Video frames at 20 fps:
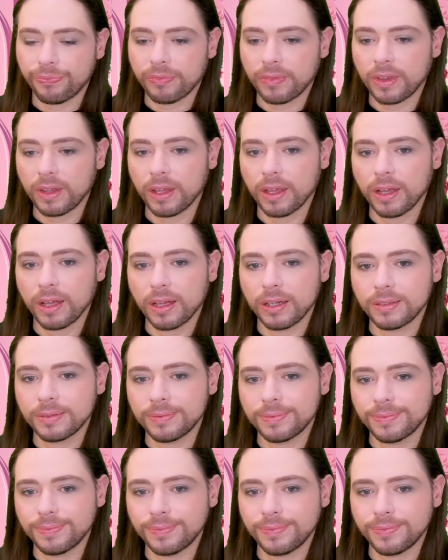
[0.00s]

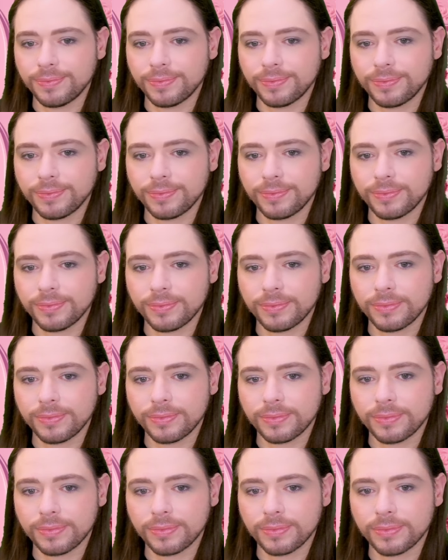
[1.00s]

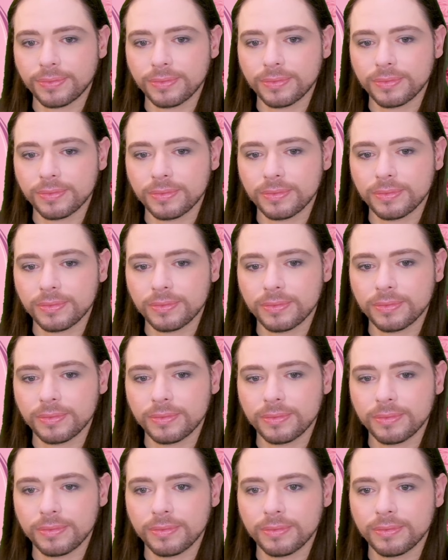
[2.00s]

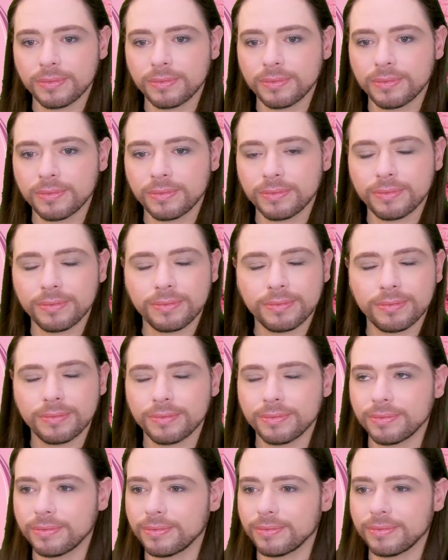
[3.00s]

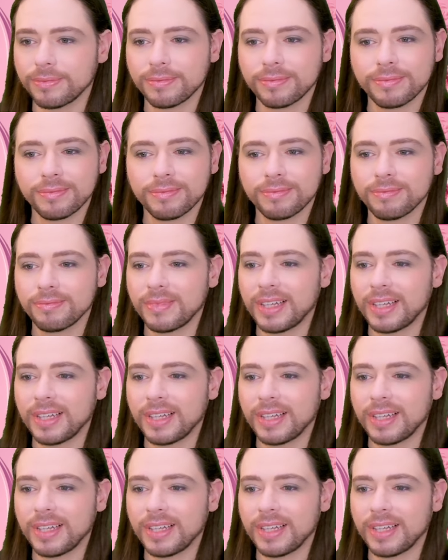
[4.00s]
Nobody speaks.